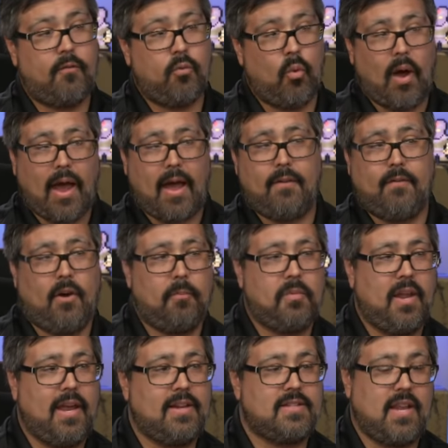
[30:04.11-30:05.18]
We'll have
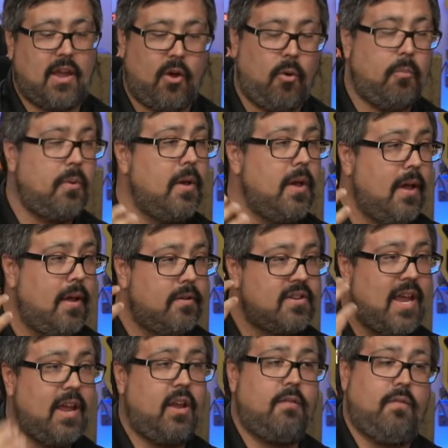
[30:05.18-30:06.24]
updates to help
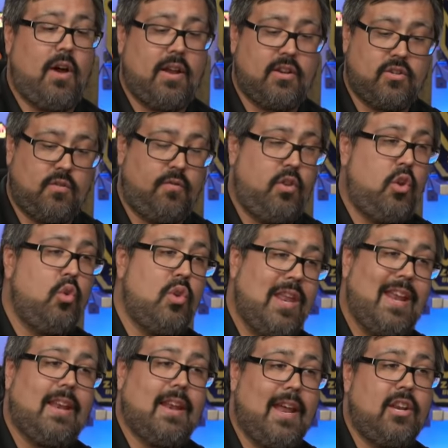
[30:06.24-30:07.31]
take advantage of the unique
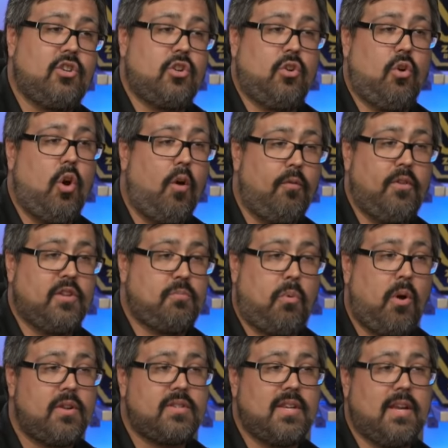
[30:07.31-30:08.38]
nature of this
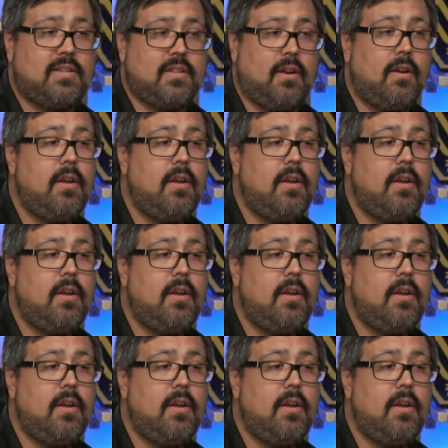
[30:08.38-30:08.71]
processor.